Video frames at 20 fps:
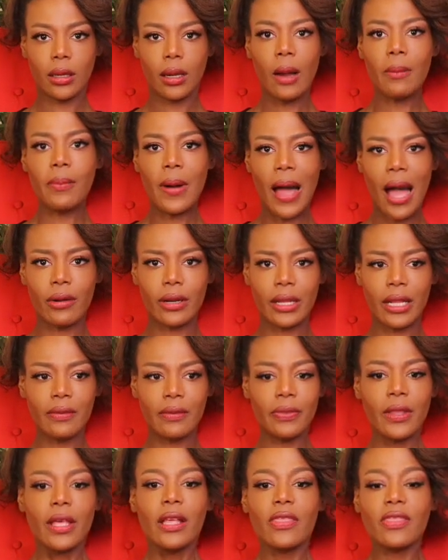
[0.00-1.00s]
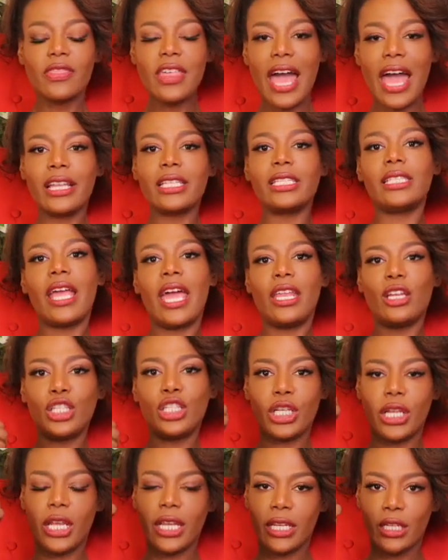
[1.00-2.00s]
about it. That is the
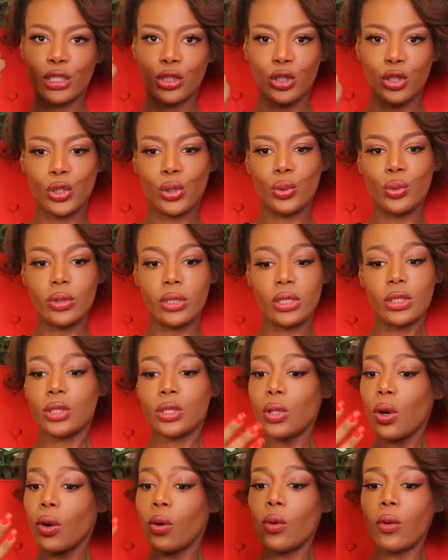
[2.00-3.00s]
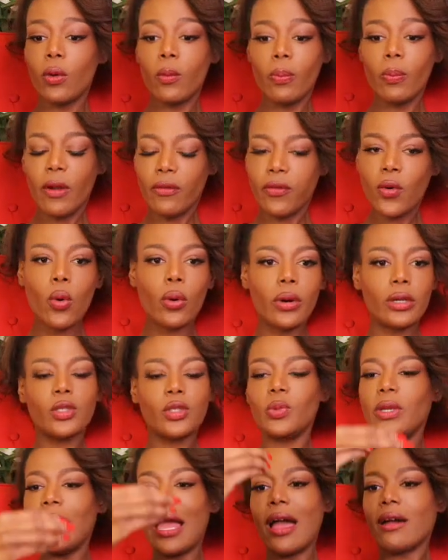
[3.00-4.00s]
energy it exudes. So, of
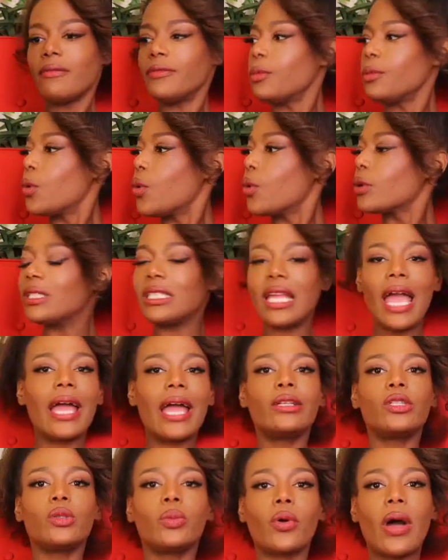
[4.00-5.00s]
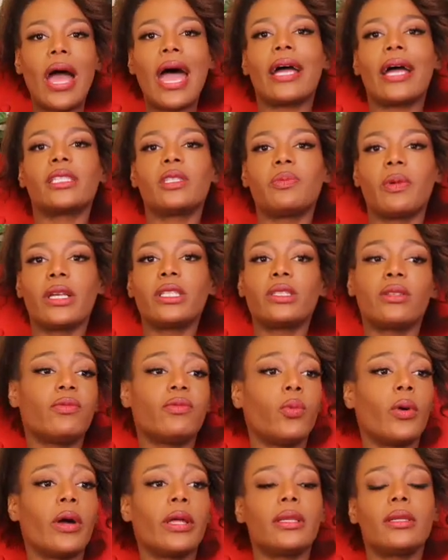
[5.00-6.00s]
course, we have the more tangible aspects
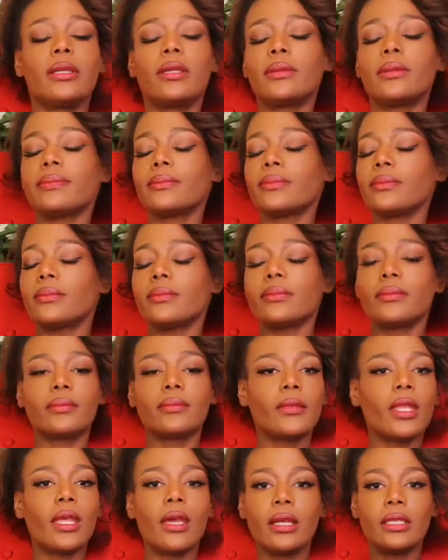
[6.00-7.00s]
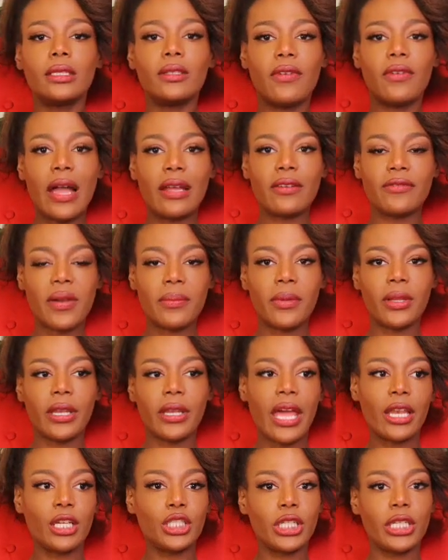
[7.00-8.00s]
of what divine
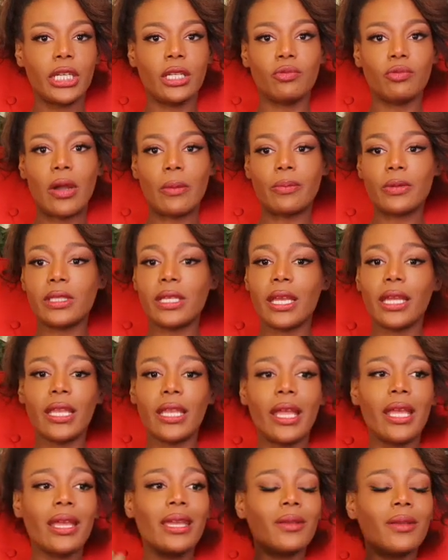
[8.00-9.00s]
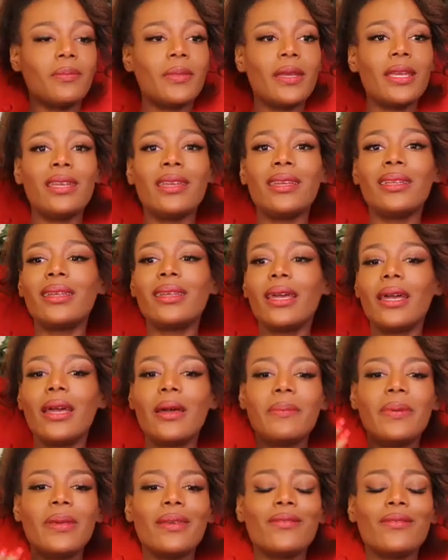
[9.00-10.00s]
feminine energy can represent. It could mean
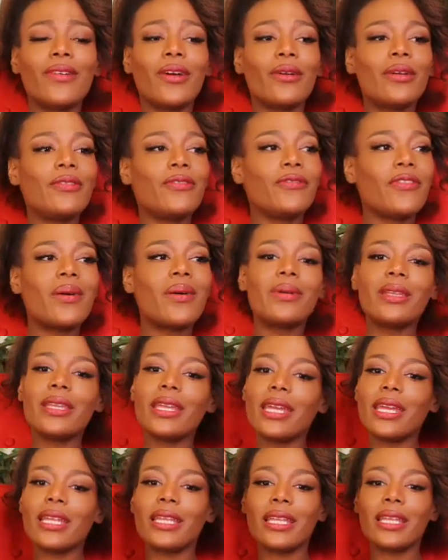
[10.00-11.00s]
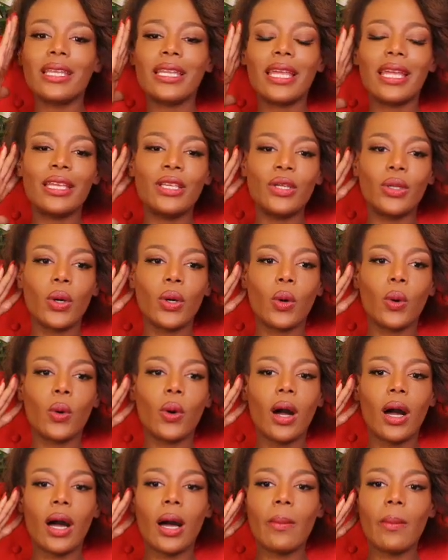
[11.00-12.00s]
being very feminine and, you
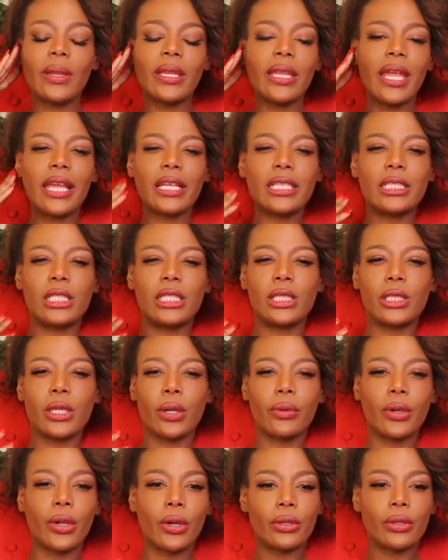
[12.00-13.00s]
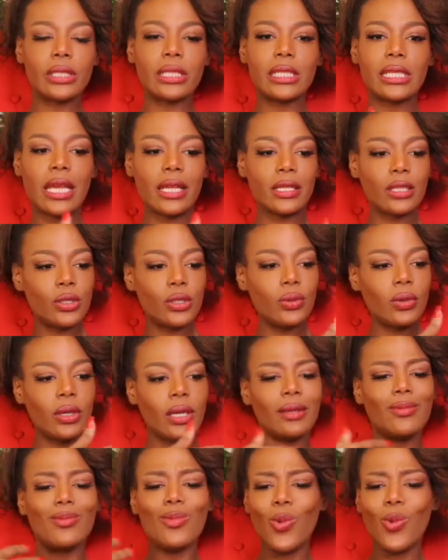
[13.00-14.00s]
know, in an exterior sense, you
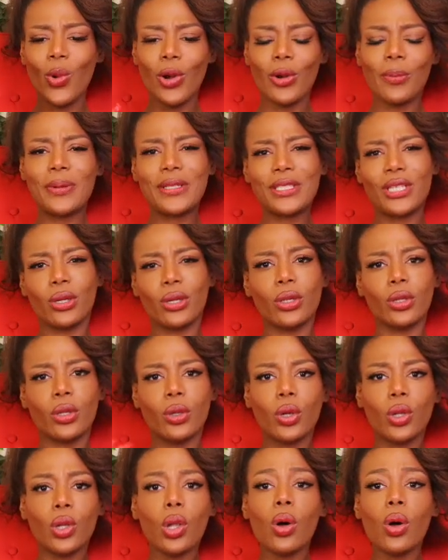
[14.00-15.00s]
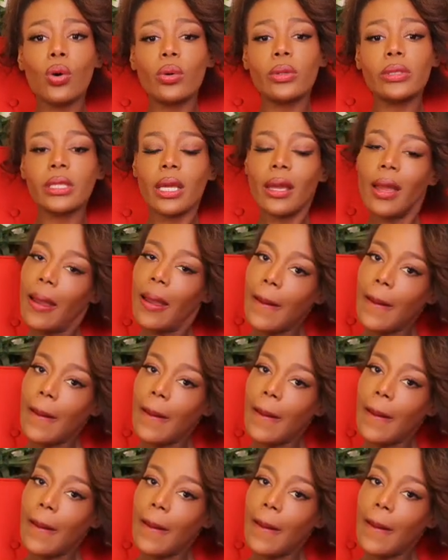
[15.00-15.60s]
can wear particular clothes,